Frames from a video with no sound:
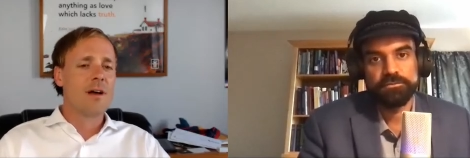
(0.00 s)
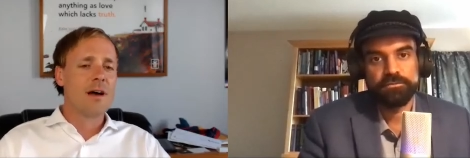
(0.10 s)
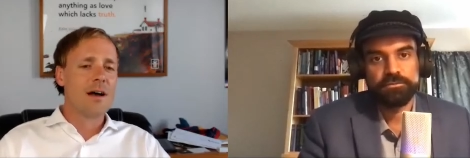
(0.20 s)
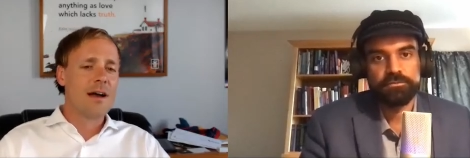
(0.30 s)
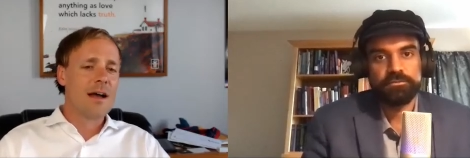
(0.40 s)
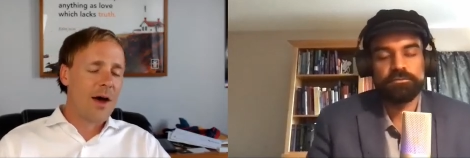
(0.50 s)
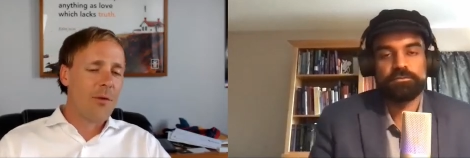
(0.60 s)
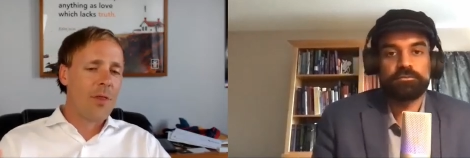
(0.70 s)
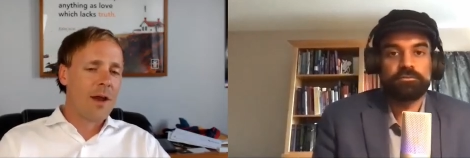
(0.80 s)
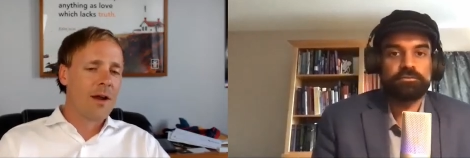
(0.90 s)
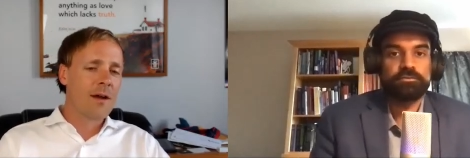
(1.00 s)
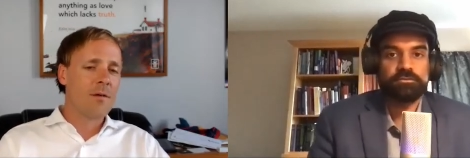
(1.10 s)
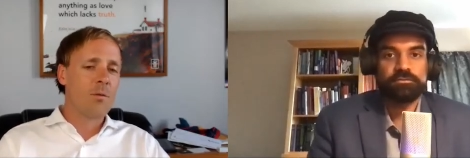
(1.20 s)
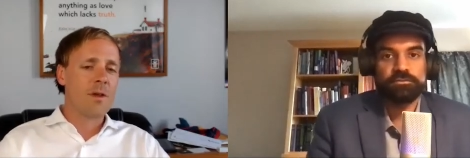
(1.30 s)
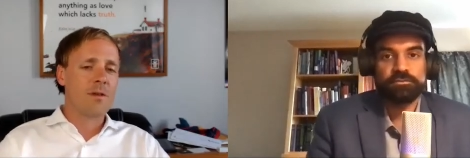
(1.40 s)
Speaker 1: uh, out
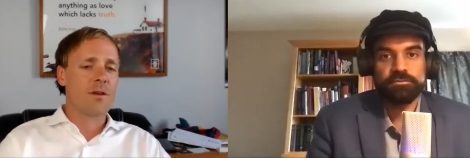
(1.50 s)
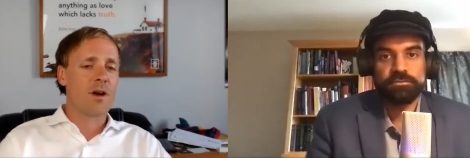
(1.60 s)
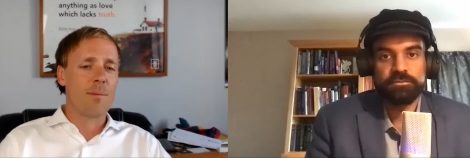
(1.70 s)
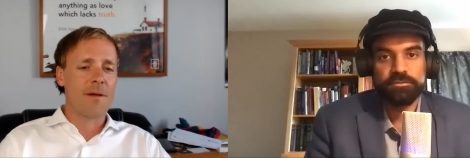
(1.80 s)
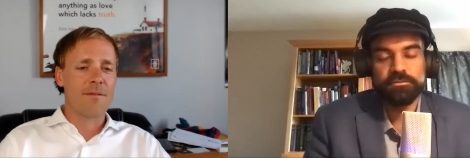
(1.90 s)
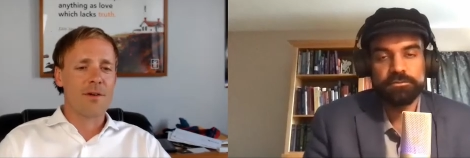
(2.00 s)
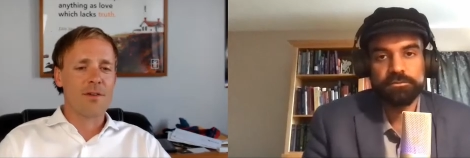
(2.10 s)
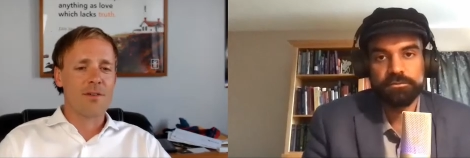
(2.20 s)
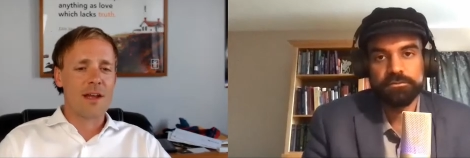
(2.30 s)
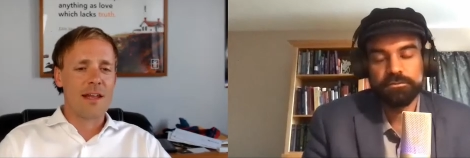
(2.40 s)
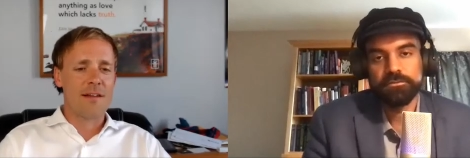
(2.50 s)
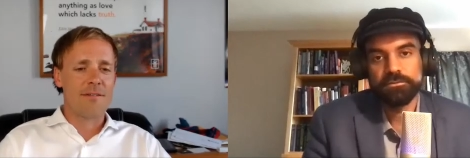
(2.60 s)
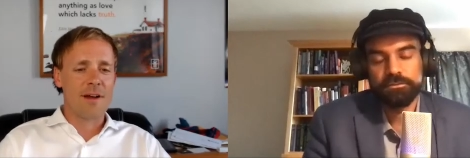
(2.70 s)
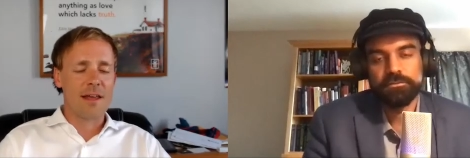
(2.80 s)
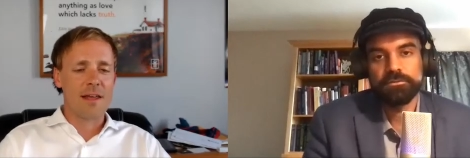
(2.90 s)
there, we start by first
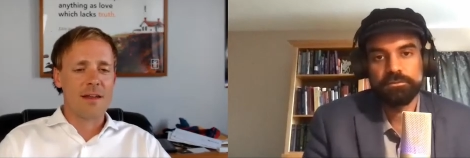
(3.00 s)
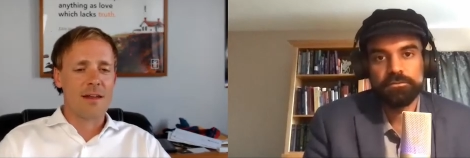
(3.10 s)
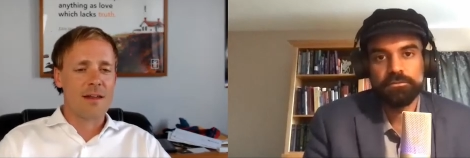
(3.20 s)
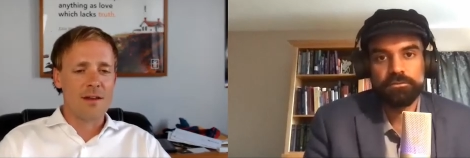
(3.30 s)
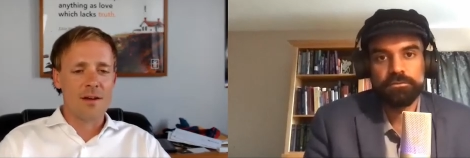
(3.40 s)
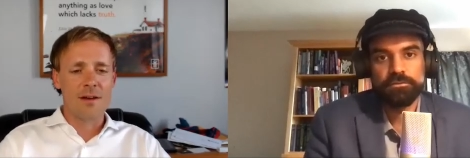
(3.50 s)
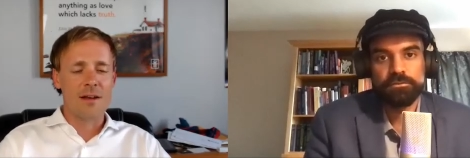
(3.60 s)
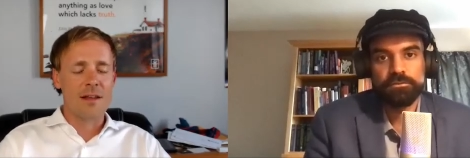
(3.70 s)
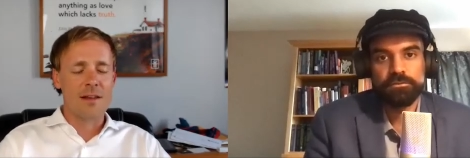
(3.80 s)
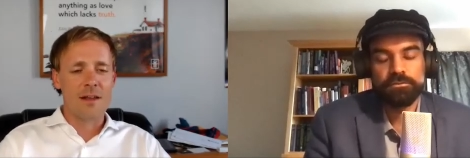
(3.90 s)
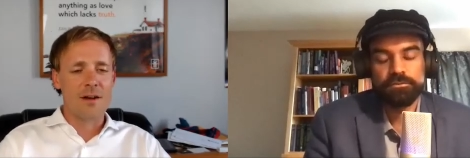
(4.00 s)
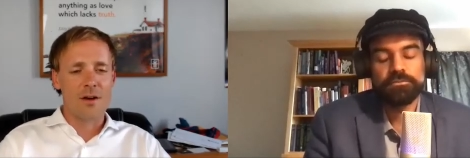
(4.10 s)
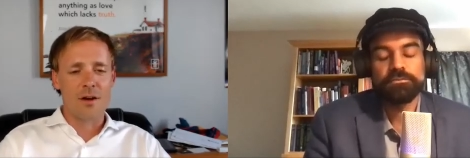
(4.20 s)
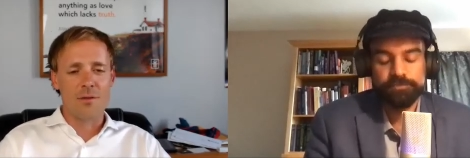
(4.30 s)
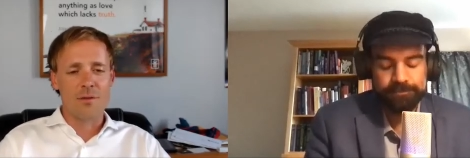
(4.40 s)
identifying it in here and in, in,
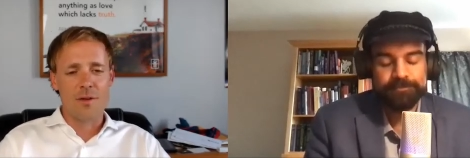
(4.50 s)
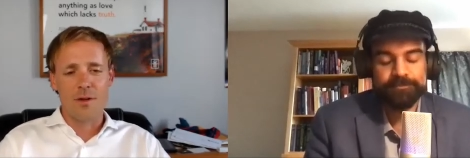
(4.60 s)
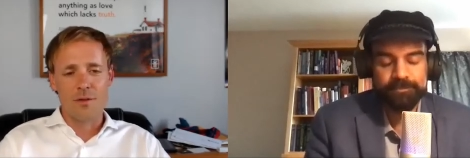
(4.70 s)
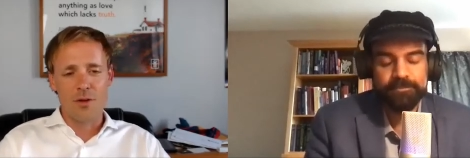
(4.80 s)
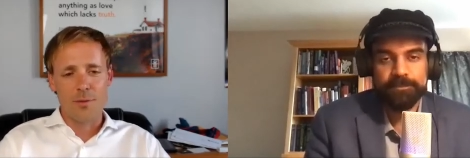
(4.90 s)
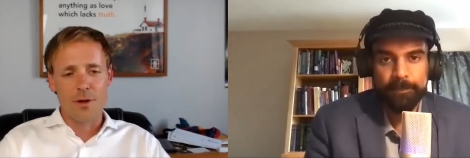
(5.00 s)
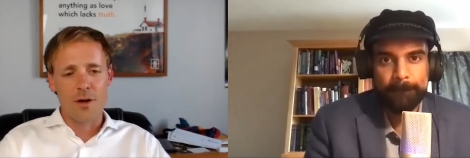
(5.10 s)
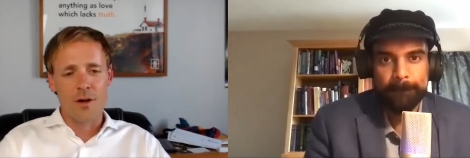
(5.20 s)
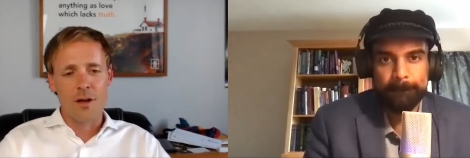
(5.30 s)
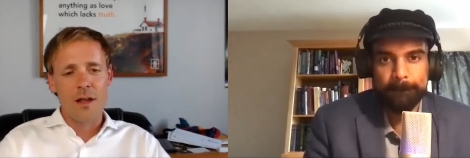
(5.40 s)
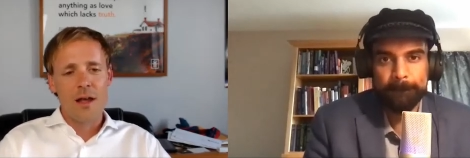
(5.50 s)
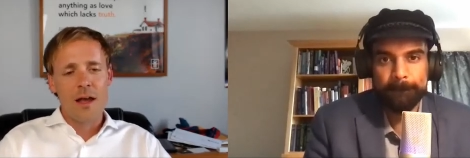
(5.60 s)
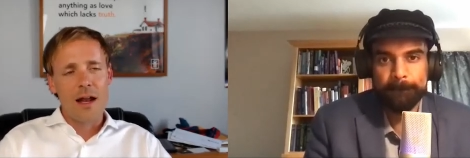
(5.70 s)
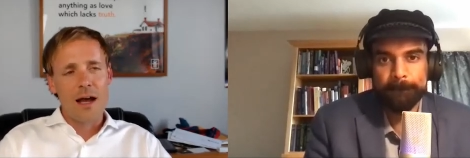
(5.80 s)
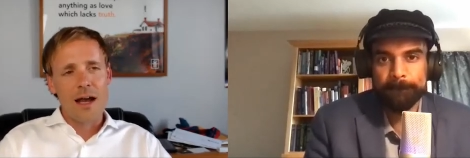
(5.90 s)
our own, own human heart.
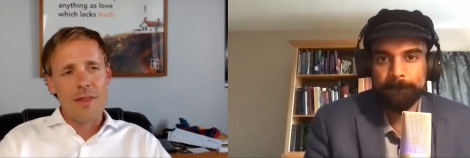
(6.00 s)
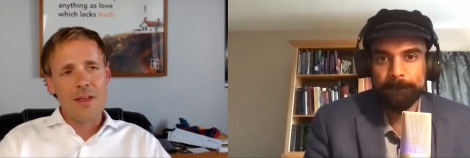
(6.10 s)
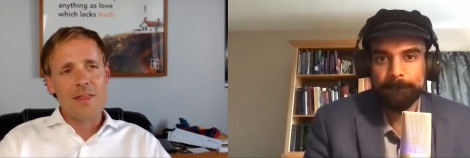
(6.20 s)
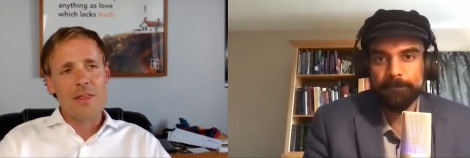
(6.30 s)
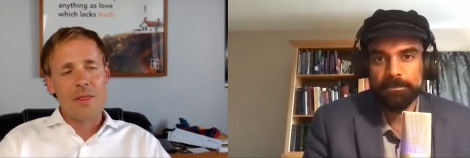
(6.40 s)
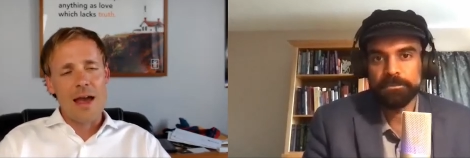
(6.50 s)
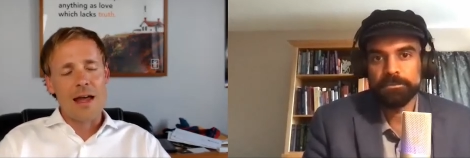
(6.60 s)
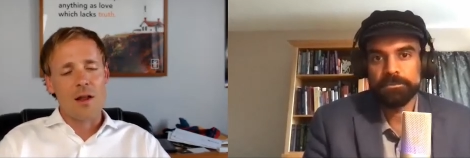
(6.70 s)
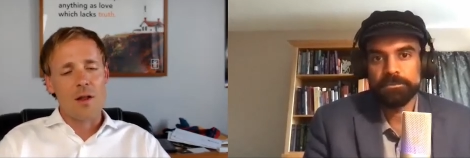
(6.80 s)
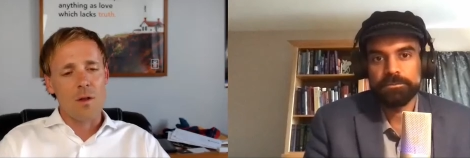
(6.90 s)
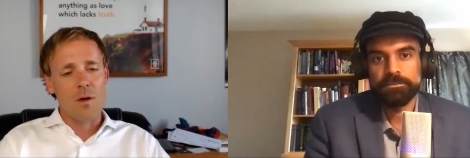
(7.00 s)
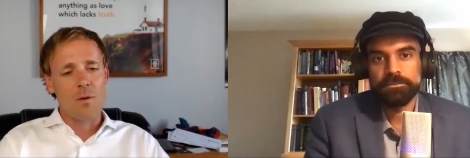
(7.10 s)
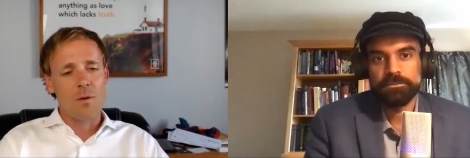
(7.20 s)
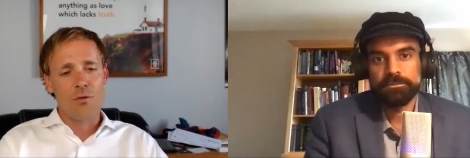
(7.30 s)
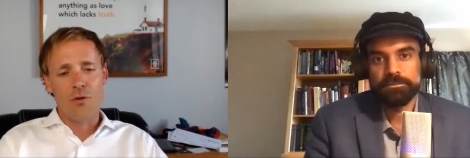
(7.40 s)
Mm-hmm. I think that that
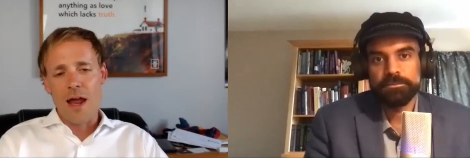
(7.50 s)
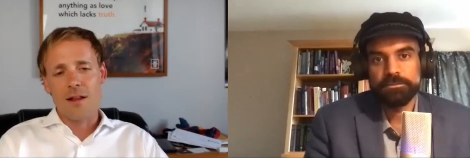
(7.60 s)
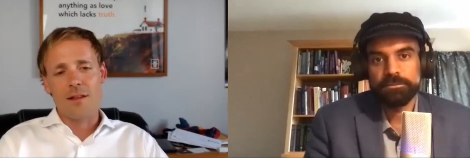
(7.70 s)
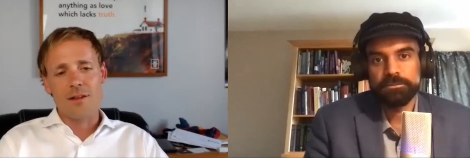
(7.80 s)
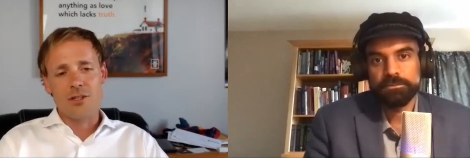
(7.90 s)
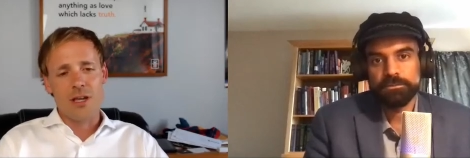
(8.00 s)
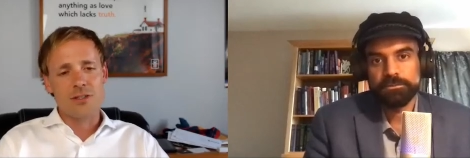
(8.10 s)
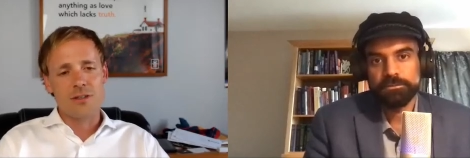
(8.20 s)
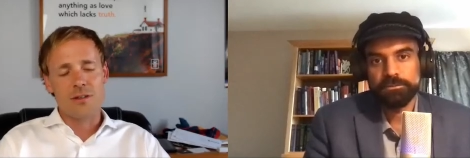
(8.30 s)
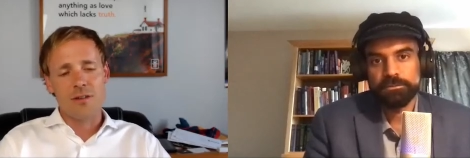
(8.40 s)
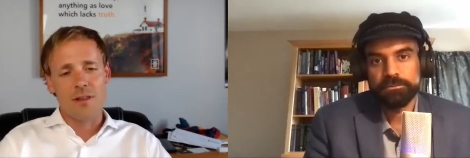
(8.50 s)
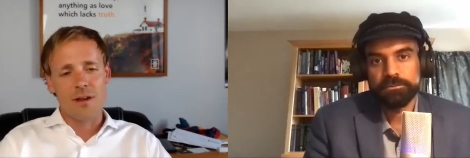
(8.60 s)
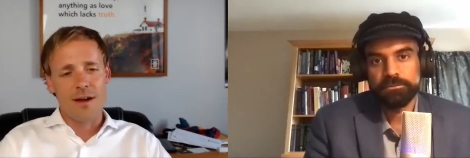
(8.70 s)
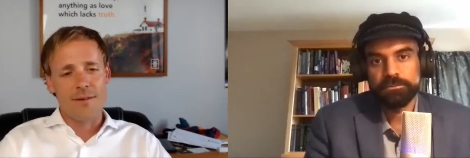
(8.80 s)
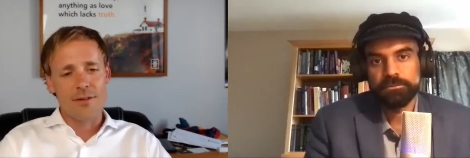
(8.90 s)
alone radically changes the
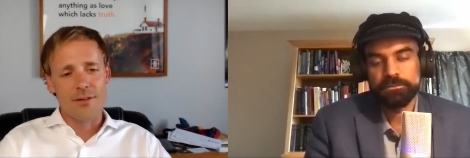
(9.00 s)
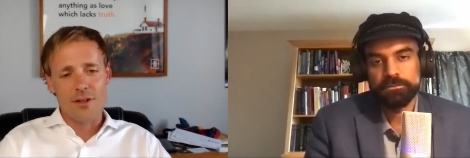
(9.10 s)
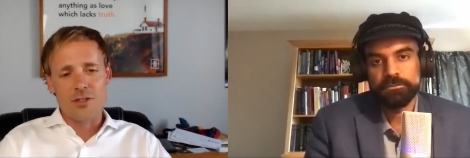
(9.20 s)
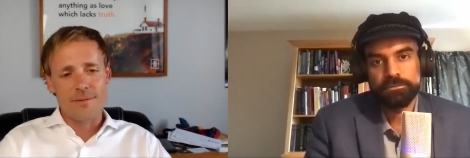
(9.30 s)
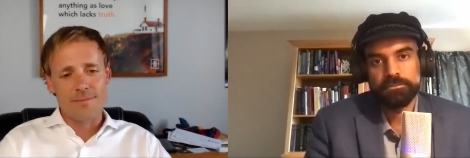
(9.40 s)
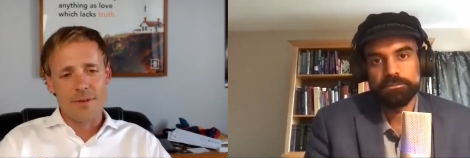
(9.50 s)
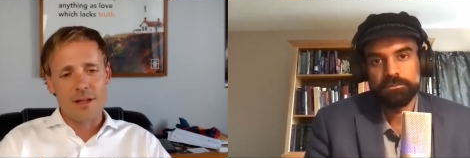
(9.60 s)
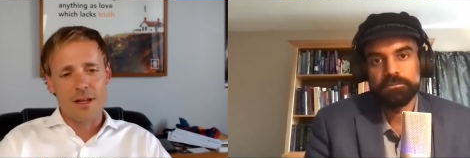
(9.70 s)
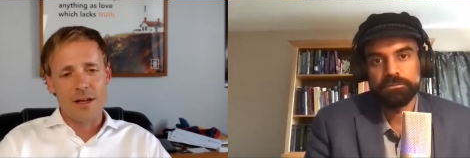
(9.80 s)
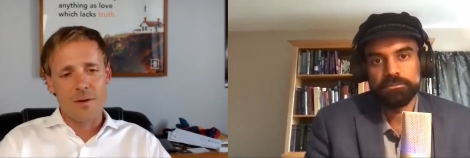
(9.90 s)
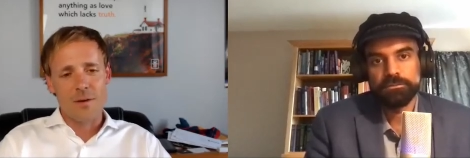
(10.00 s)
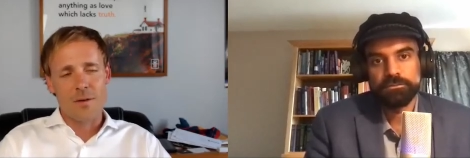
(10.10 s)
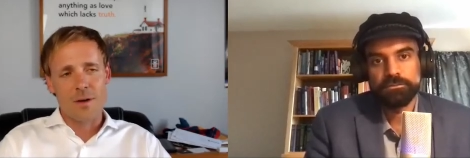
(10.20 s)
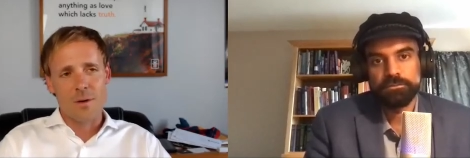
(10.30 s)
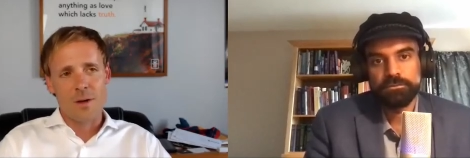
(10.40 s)
conversation, you know, and
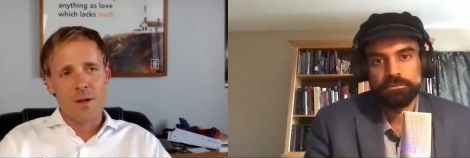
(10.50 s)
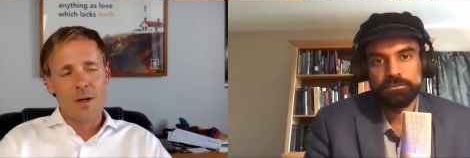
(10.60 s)
so